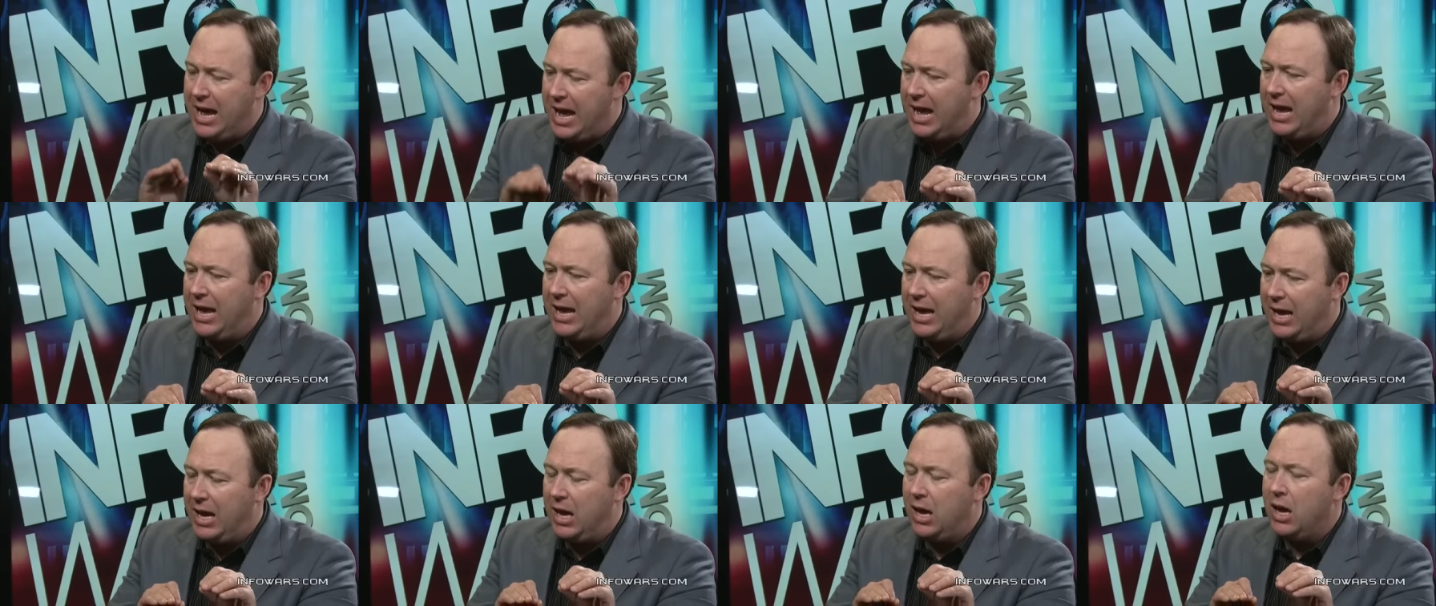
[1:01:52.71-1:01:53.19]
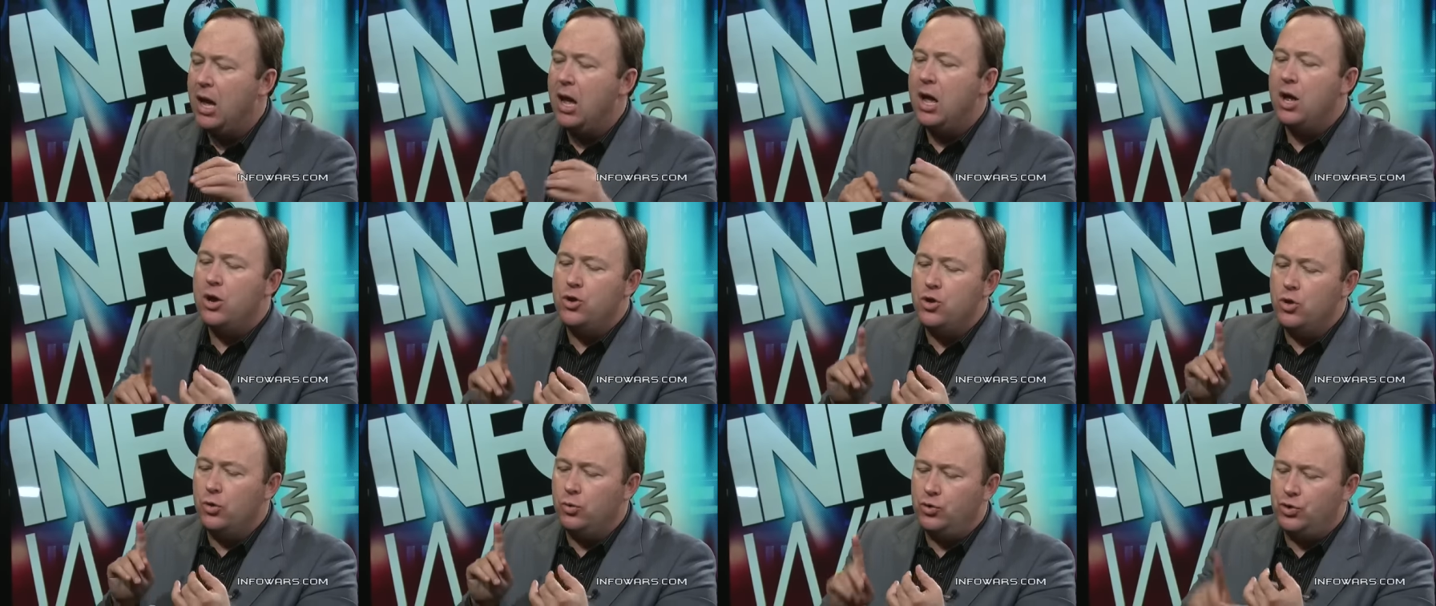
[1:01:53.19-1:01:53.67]
A,
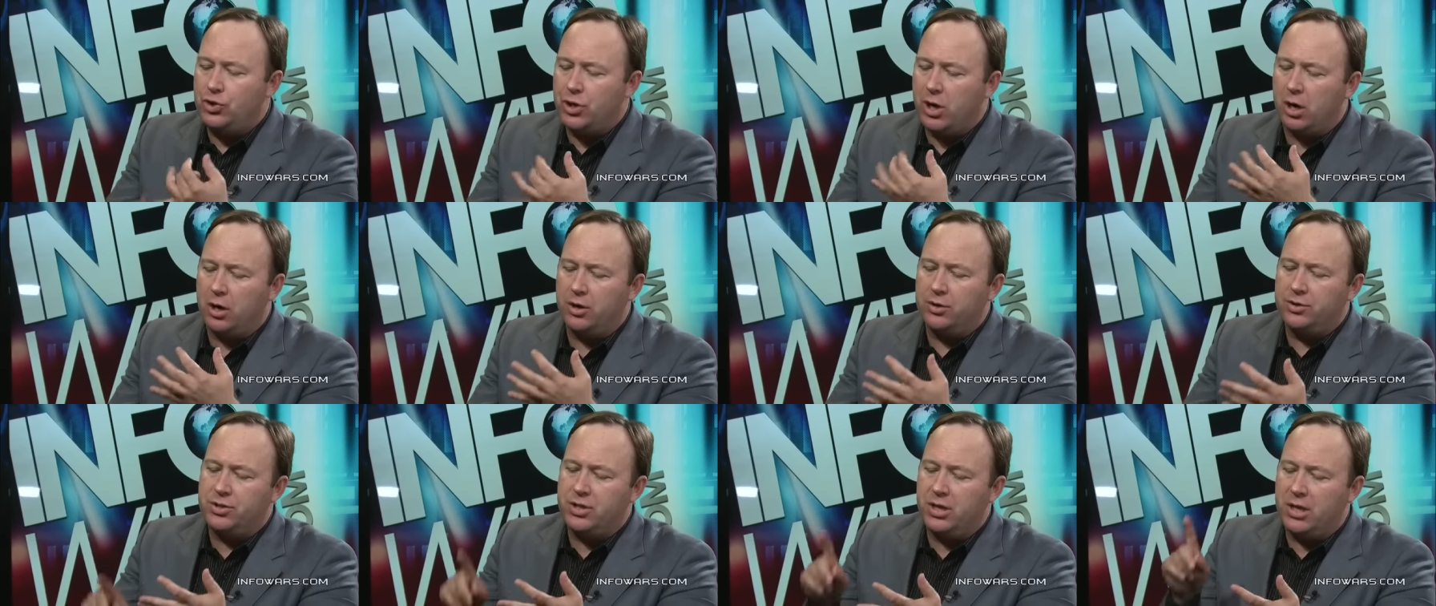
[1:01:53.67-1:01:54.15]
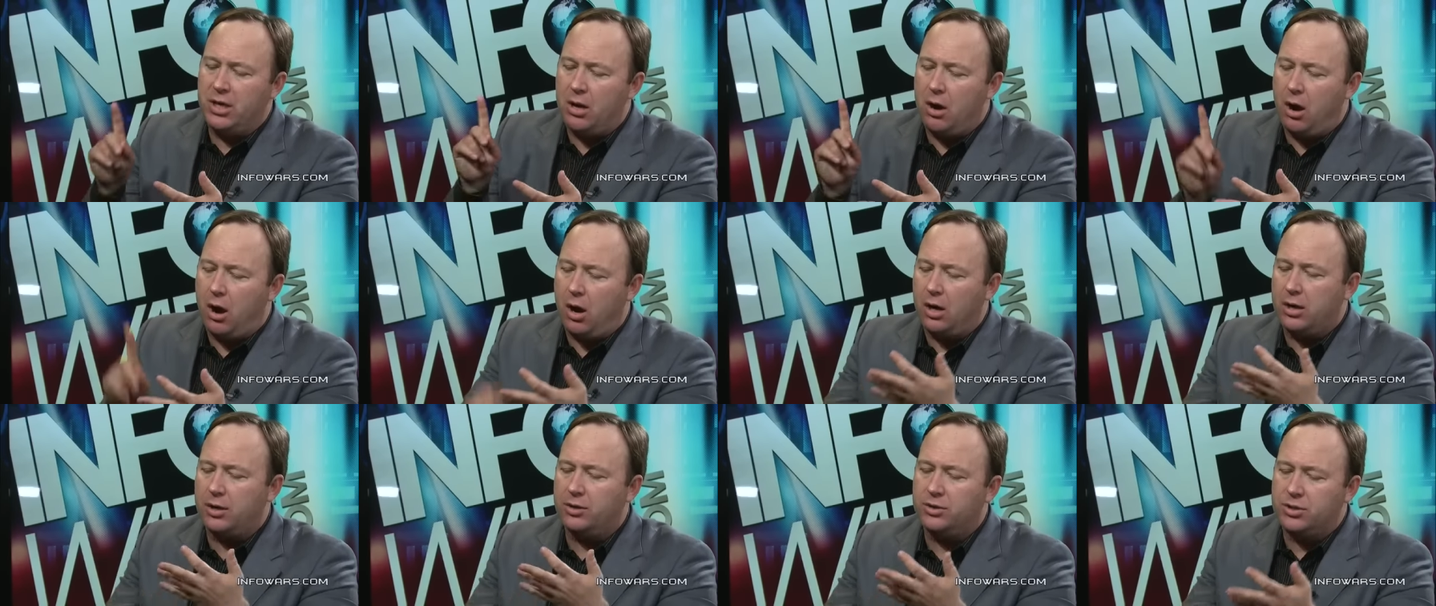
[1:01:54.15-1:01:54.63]
New Jersey,
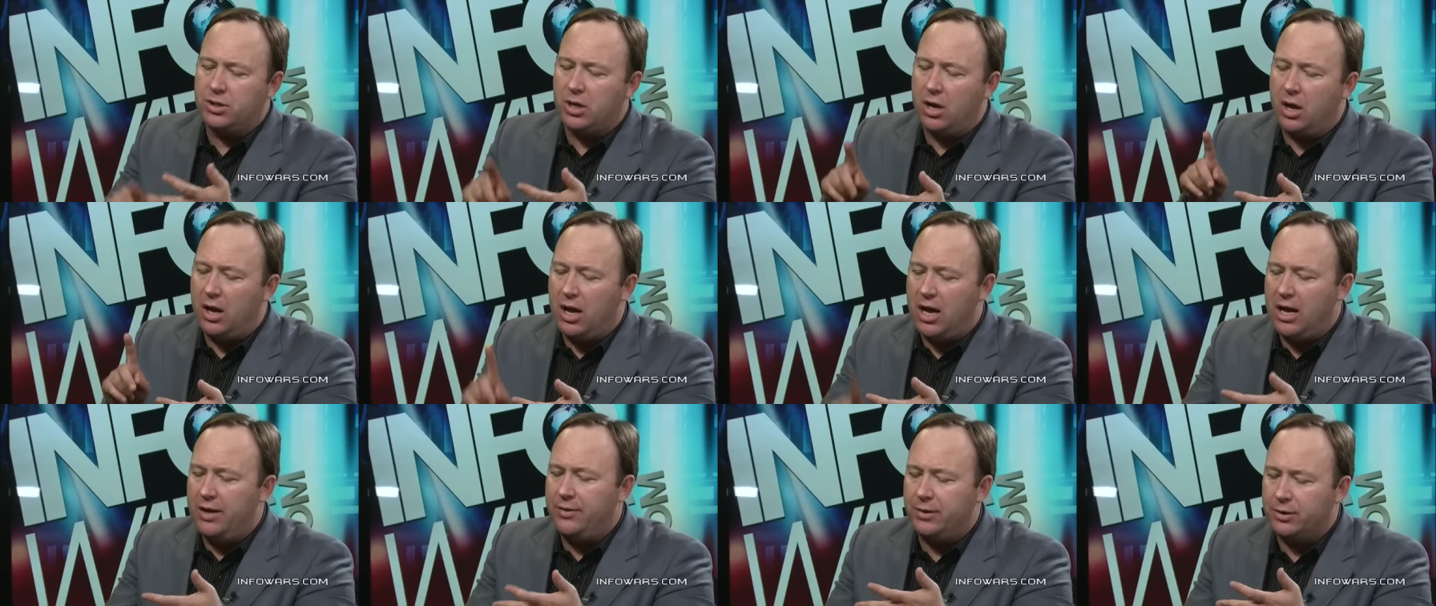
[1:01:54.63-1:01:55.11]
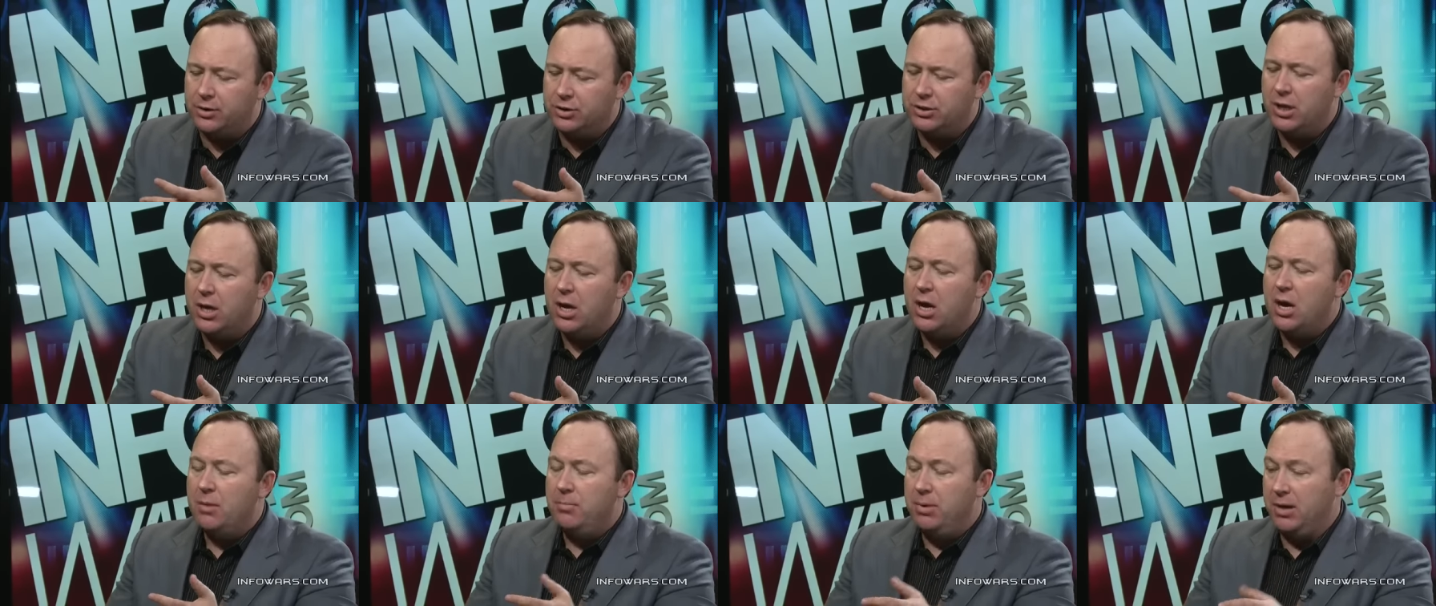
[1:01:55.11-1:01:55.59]
Arkansas, others,
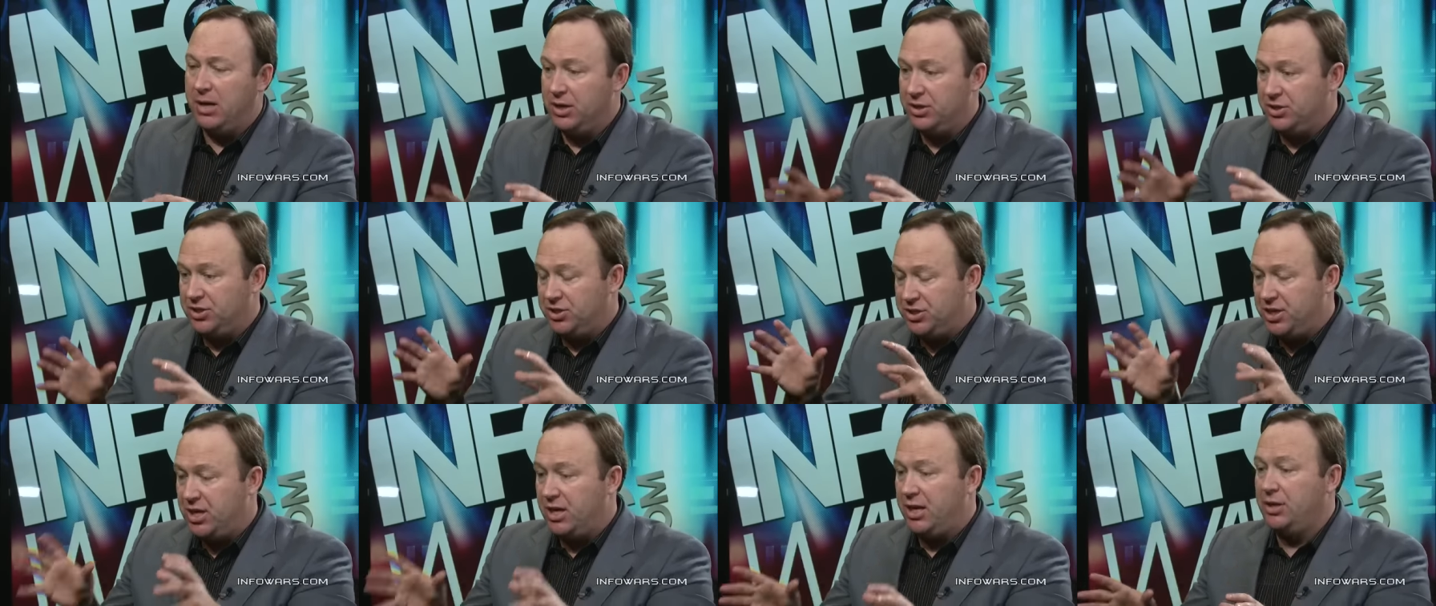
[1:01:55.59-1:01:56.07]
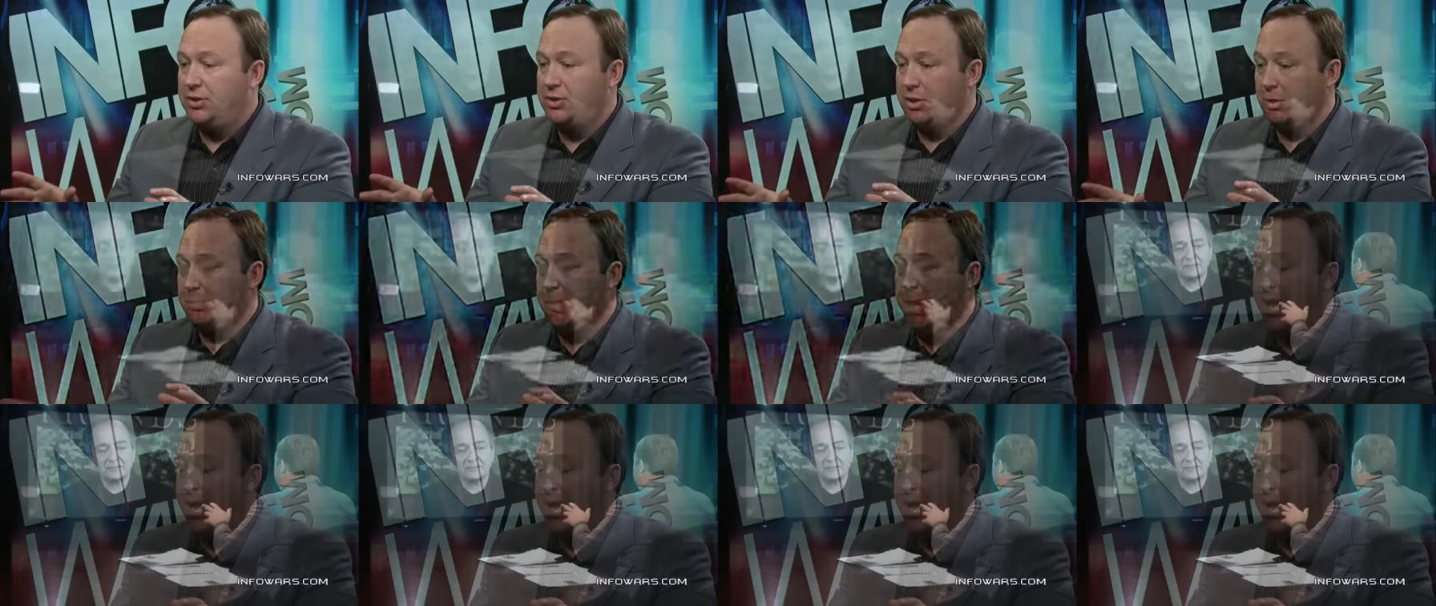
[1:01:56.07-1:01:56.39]
because cities are